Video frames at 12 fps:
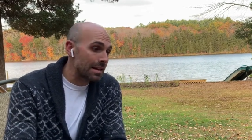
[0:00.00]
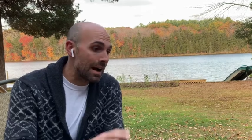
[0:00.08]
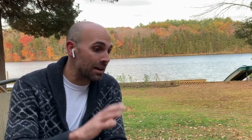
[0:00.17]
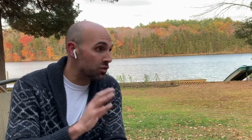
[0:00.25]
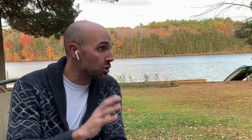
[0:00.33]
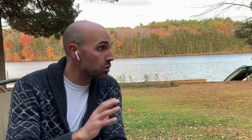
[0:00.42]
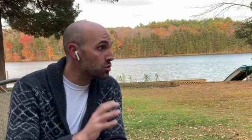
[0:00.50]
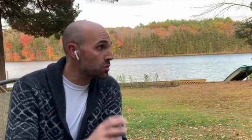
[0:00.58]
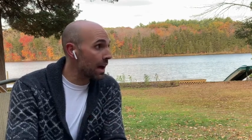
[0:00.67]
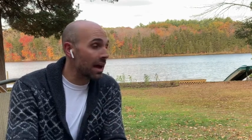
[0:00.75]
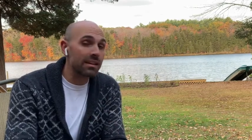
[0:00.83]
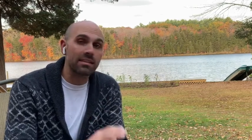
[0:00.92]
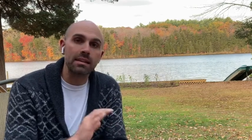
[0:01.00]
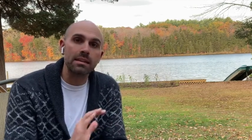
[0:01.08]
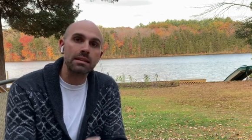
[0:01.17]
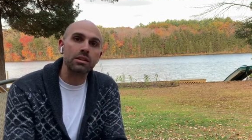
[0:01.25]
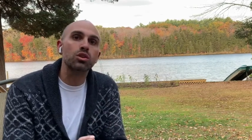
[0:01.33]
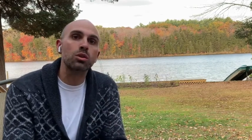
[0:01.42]
I showed you guys the
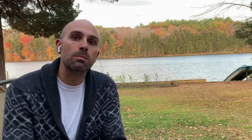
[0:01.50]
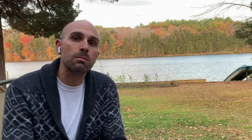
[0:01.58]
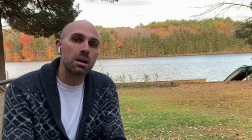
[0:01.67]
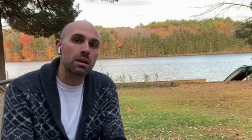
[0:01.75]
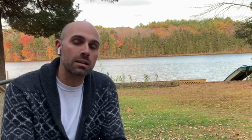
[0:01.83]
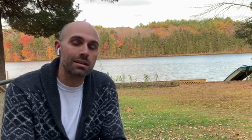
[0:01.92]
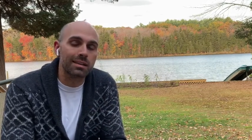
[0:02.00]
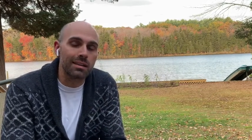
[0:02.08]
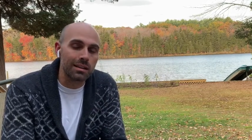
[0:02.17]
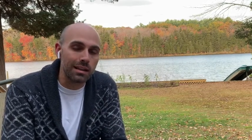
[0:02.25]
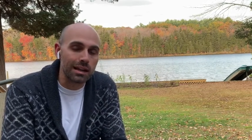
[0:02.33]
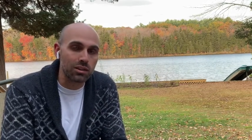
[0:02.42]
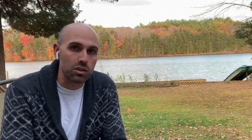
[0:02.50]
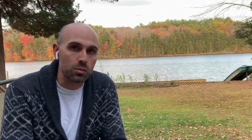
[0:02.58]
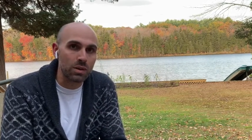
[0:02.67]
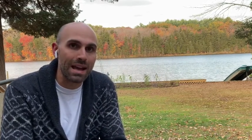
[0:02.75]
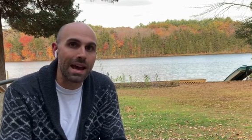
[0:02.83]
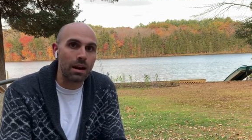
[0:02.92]
initial mug
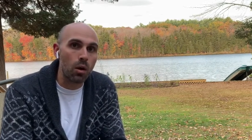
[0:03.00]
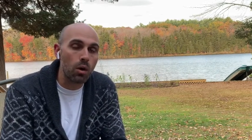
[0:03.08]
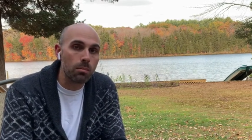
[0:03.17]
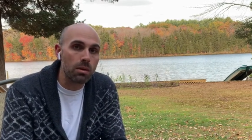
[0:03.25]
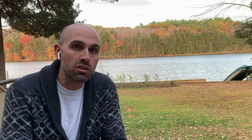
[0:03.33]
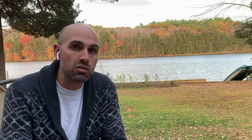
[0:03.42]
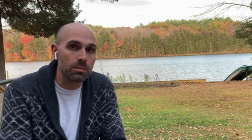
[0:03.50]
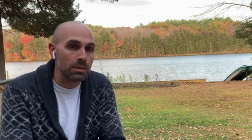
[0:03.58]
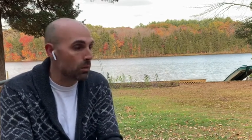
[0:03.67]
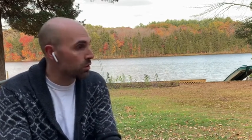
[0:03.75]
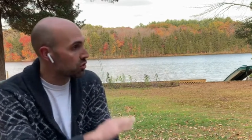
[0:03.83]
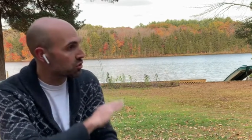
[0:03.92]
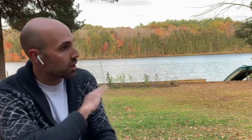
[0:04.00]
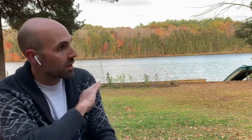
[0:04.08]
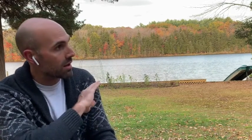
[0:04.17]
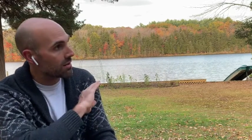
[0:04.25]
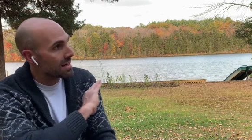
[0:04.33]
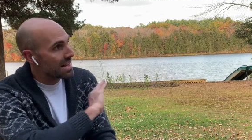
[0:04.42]
collection. We had a whole bunch of them. They were strung
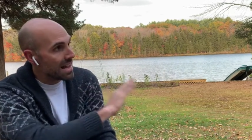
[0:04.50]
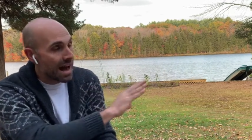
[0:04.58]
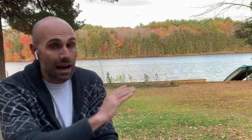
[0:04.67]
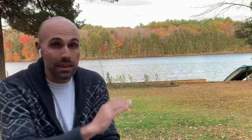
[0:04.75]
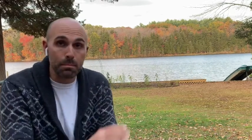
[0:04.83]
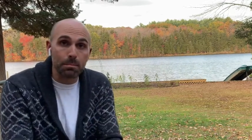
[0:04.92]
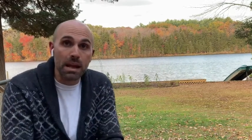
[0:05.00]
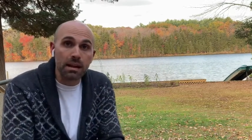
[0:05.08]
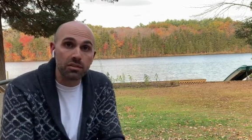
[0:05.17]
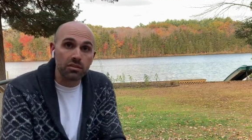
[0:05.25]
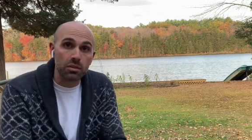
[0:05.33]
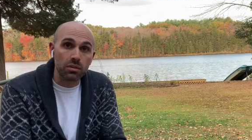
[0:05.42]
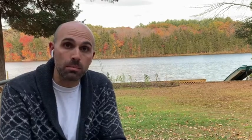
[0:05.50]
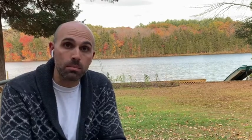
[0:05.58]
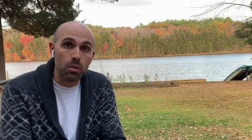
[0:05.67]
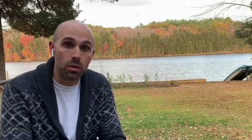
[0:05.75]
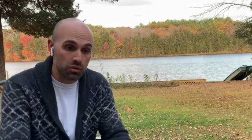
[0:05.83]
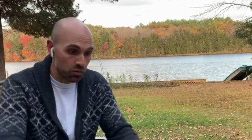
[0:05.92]
out on the banister of the
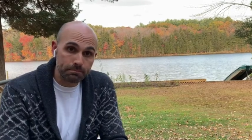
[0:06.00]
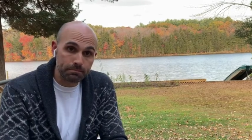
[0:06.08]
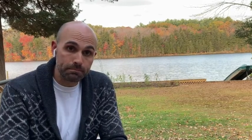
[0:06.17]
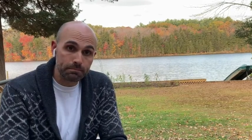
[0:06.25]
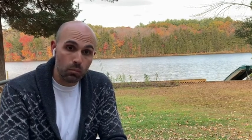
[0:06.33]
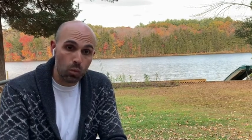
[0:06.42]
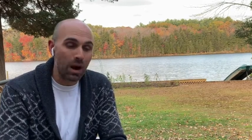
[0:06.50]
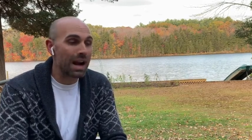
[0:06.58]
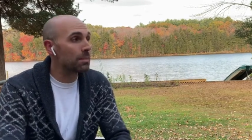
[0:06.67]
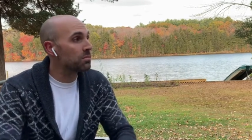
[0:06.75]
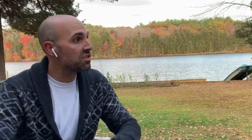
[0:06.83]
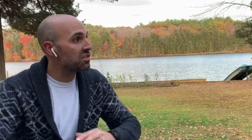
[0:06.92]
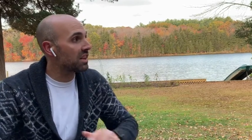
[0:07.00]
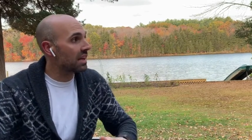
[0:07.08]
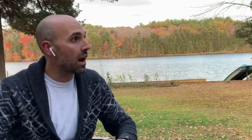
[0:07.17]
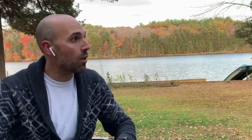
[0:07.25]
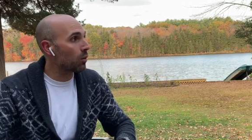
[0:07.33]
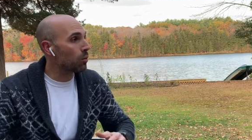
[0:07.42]
porch where I am
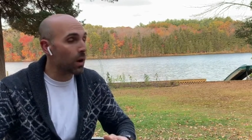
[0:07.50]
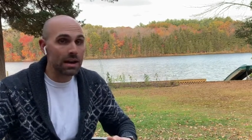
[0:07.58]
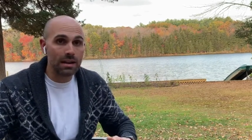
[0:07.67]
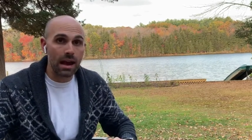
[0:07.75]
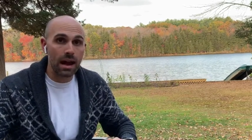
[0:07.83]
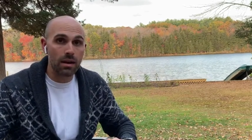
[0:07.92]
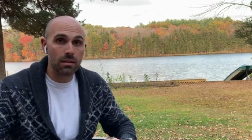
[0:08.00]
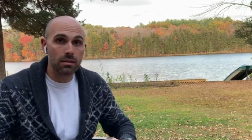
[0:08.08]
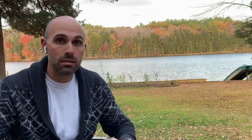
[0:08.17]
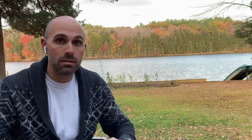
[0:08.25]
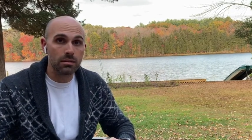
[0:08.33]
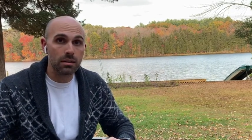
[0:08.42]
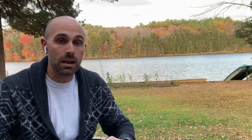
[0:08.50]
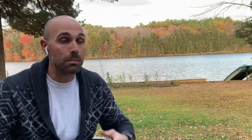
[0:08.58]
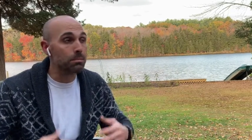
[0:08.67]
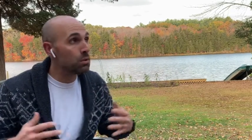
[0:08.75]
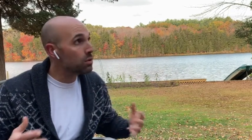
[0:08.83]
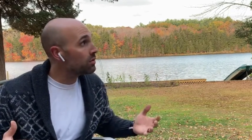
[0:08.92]
sitting out right now on a
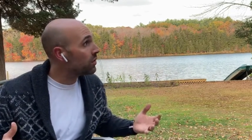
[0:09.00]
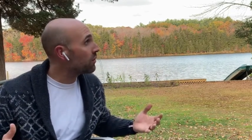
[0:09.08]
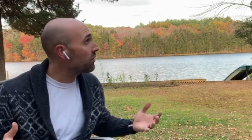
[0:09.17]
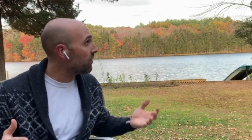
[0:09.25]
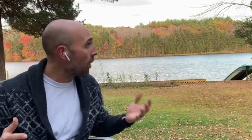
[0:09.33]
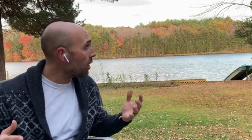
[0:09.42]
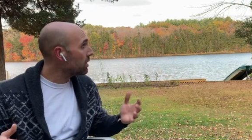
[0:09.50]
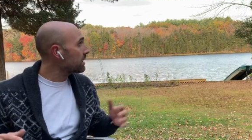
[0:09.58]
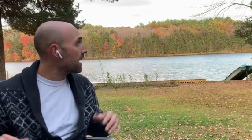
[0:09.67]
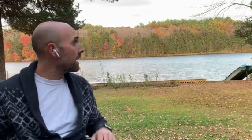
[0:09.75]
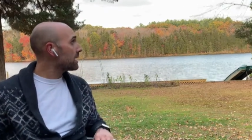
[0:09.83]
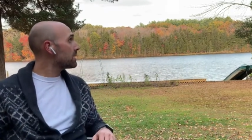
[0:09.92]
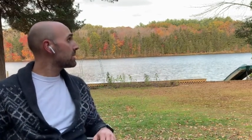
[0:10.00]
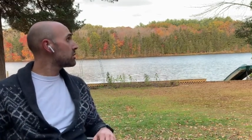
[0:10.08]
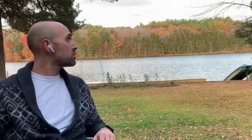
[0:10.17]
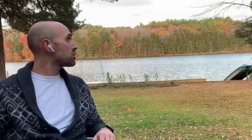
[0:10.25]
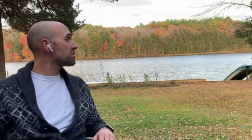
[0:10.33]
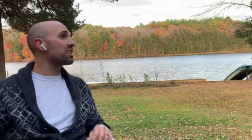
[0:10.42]
beautiful fall day,
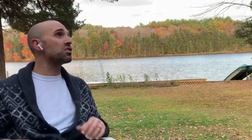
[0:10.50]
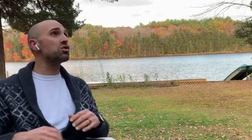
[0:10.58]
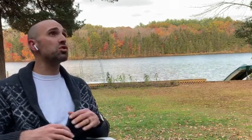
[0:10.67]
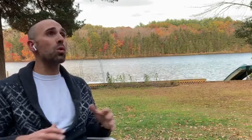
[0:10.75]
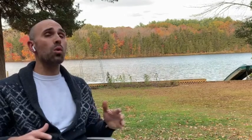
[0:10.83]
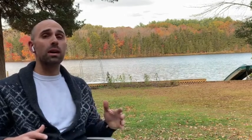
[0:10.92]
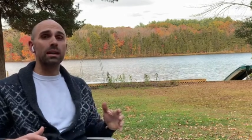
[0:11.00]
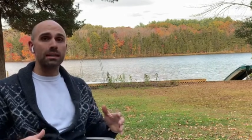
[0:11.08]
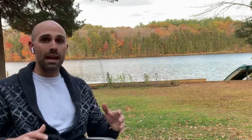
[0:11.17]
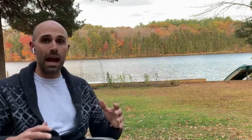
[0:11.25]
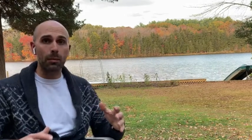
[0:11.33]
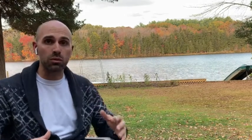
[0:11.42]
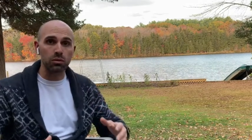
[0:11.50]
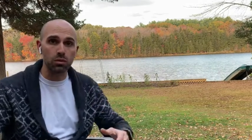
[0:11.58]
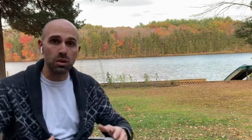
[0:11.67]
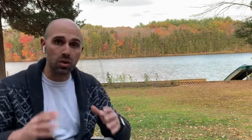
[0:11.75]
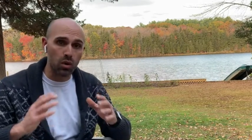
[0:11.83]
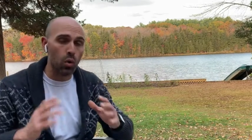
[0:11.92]
just enjoying the
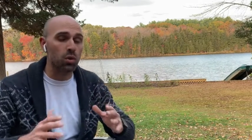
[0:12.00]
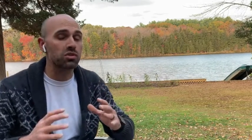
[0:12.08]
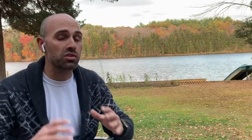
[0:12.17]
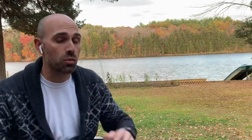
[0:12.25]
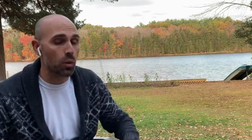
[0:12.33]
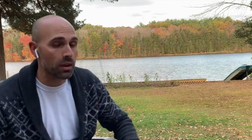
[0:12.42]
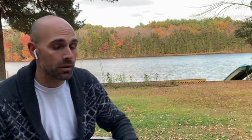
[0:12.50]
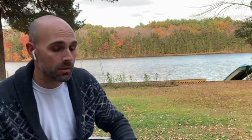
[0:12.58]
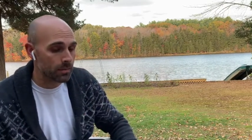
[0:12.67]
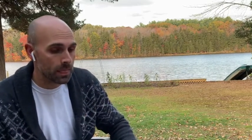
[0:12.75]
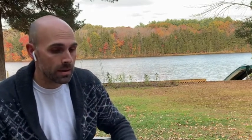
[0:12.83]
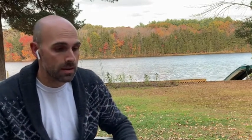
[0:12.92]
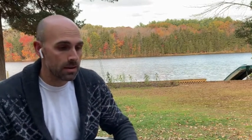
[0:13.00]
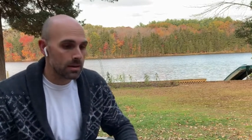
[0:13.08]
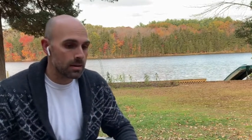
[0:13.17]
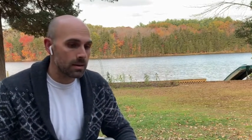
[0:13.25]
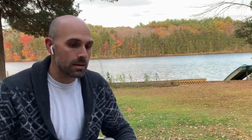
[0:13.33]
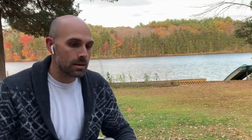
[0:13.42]
absolute gorgeous weather.
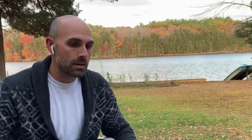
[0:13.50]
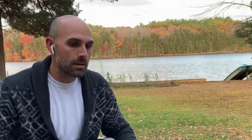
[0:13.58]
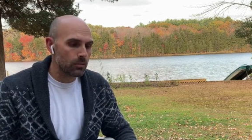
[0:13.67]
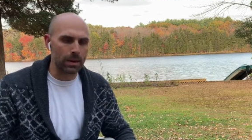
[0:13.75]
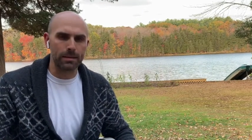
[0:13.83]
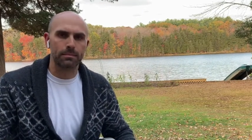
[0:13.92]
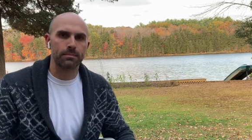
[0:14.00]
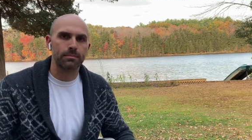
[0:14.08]
Wait.